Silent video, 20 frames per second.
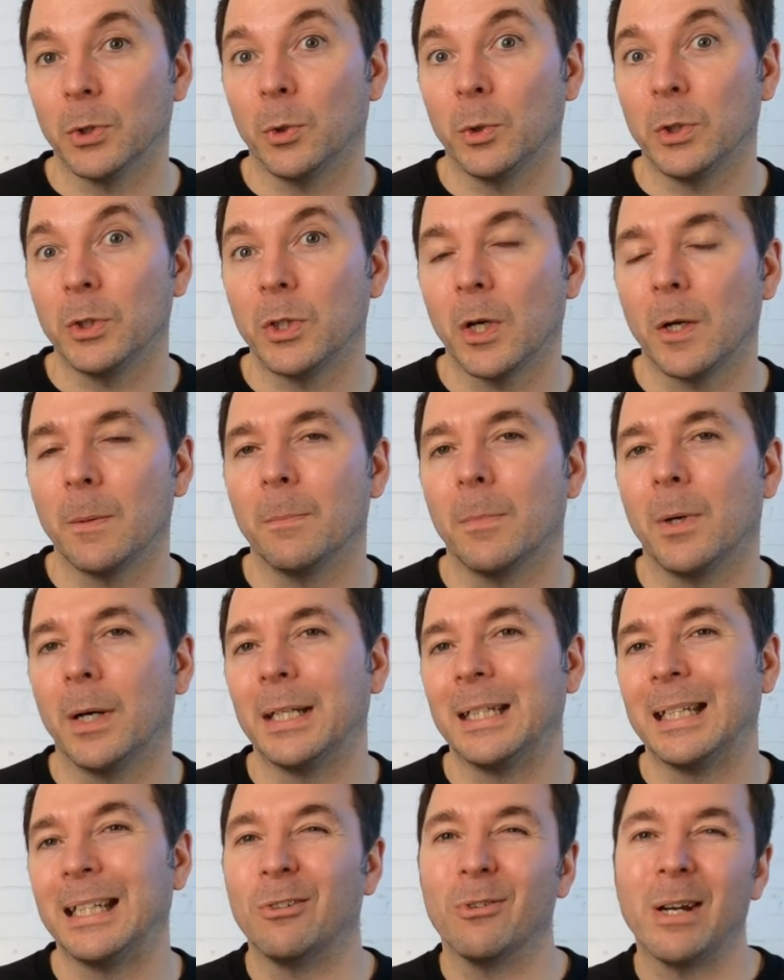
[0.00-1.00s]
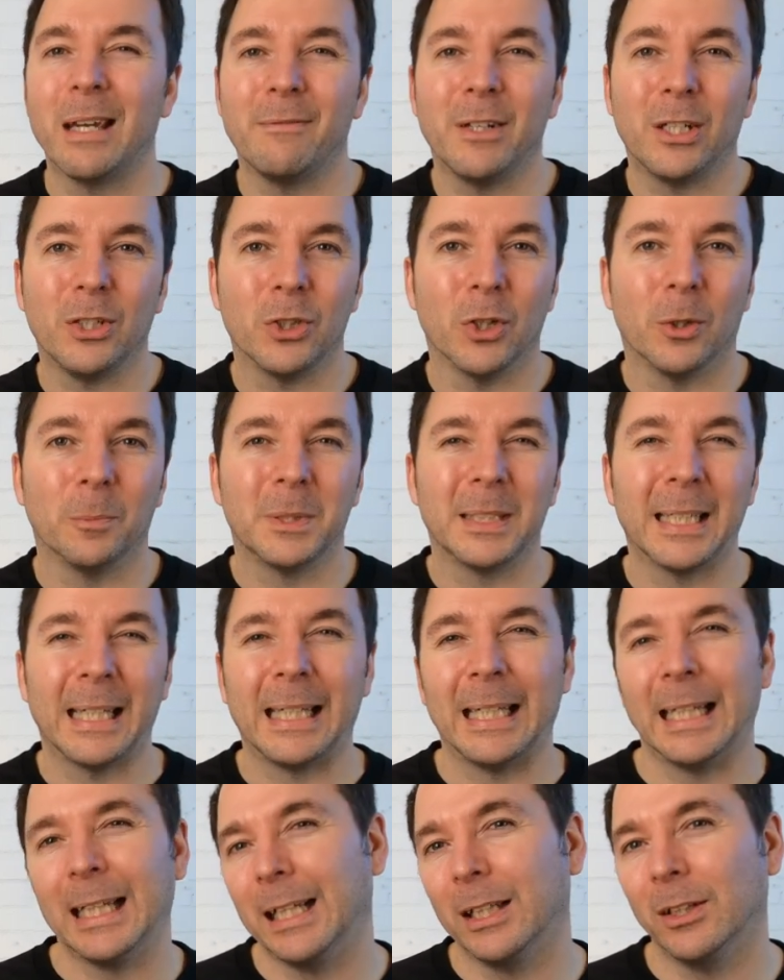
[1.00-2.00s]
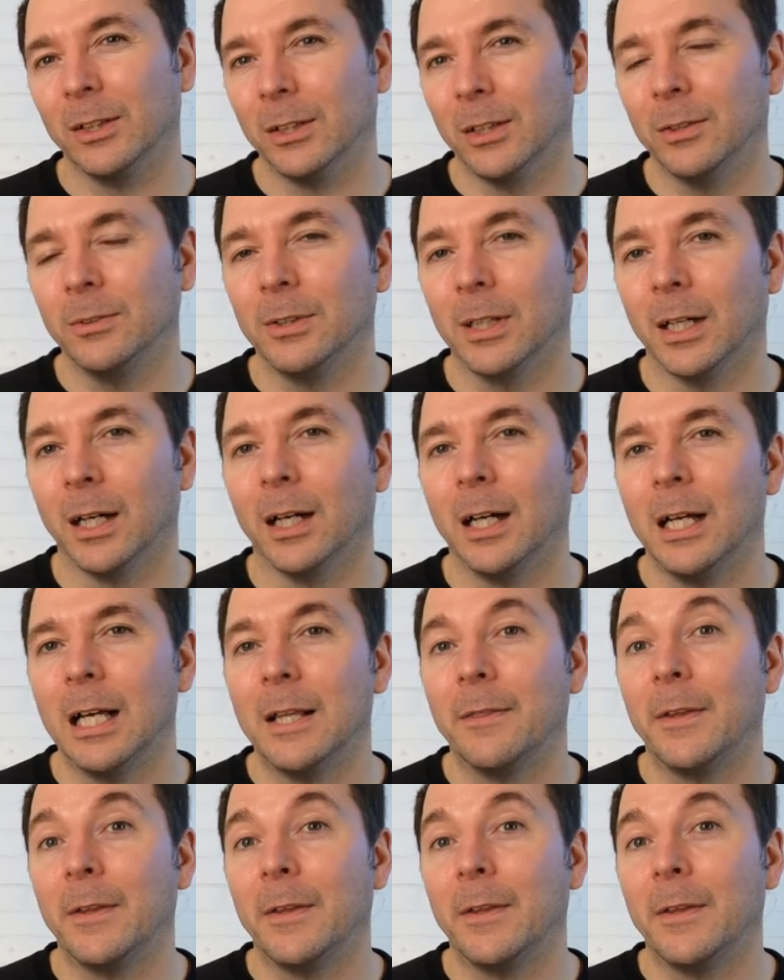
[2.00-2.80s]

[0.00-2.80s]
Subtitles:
or you don't mind engraving jobs taking a little longer,